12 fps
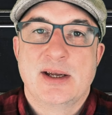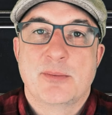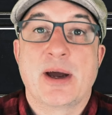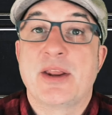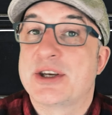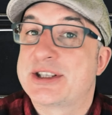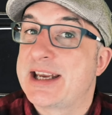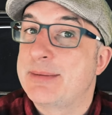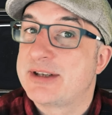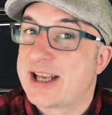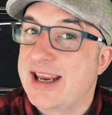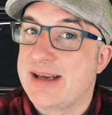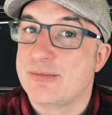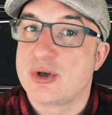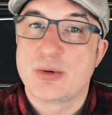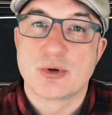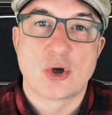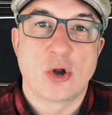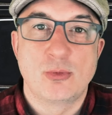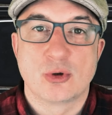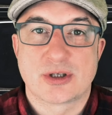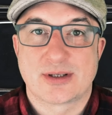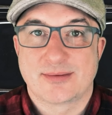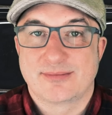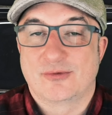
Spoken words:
but at the same time she was almost